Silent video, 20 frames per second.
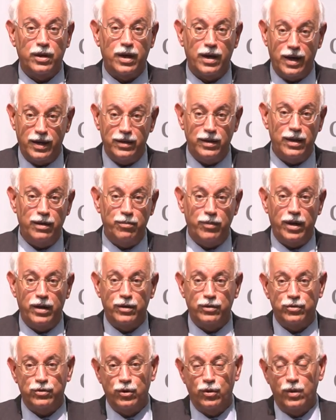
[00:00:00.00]
AID
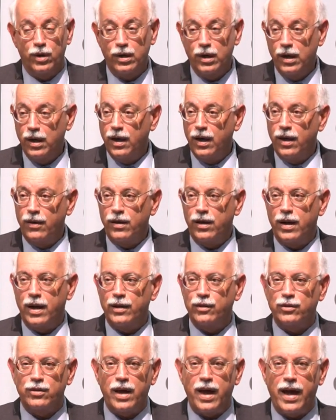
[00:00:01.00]
made us do it. And then
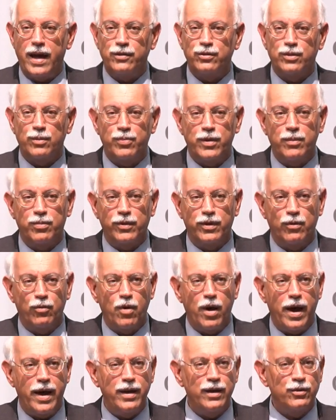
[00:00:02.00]
I asked the people,
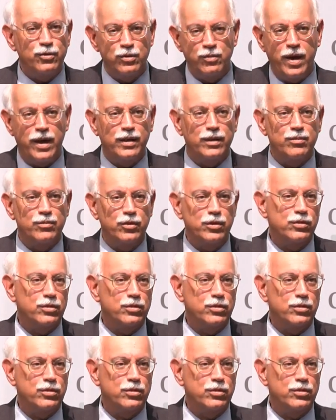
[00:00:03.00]
why did you make them?